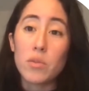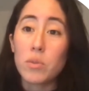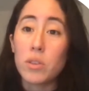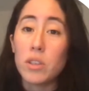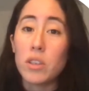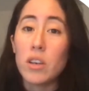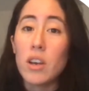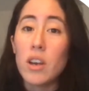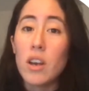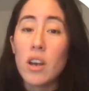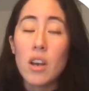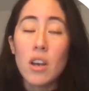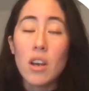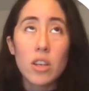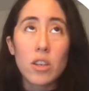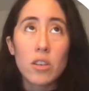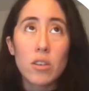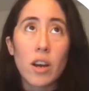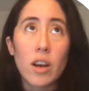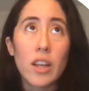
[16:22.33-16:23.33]
We
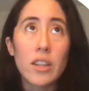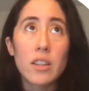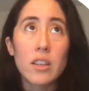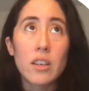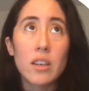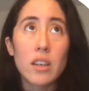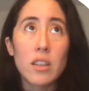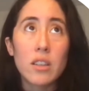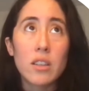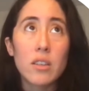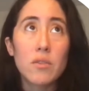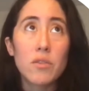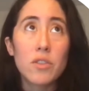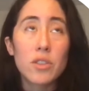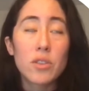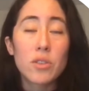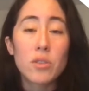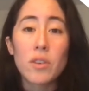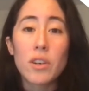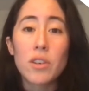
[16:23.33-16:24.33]
had the
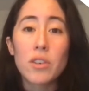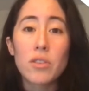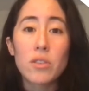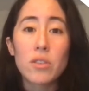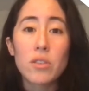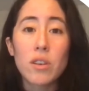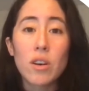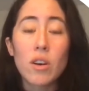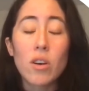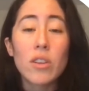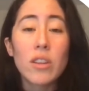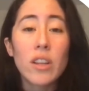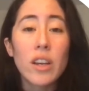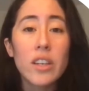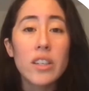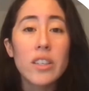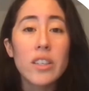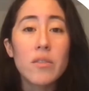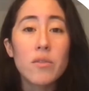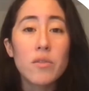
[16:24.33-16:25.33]
versus virus
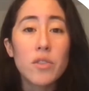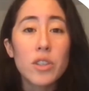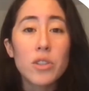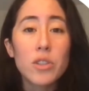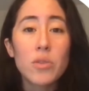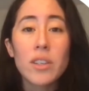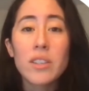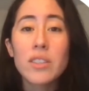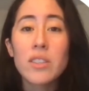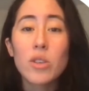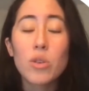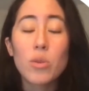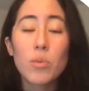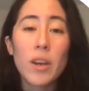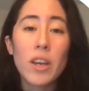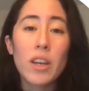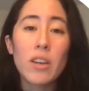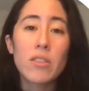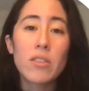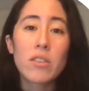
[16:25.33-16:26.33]
online virtual
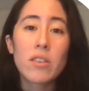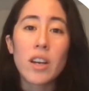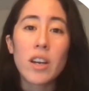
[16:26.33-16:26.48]
incubator,